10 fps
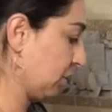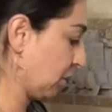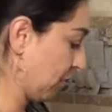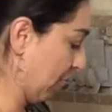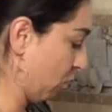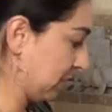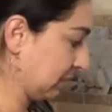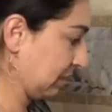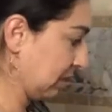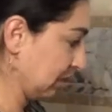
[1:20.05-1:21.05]
so that
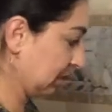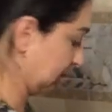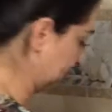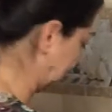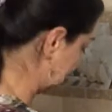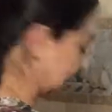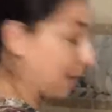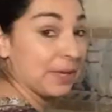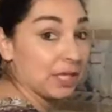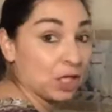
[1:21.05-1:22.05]
once this is mixed
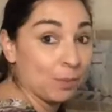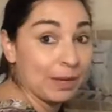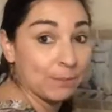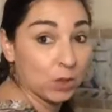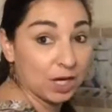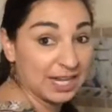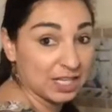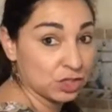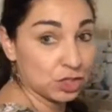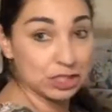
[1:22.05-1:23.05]
up a little bit more, I
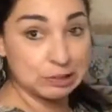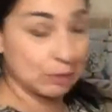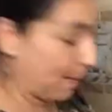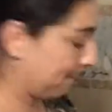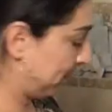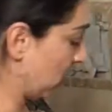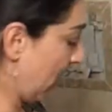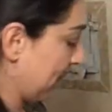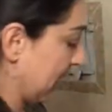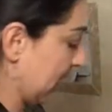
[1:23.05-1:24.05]
can just
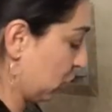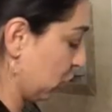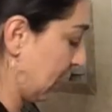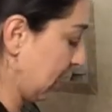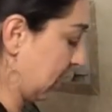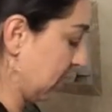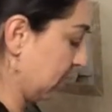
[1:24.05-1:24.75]
plop my eggs right in.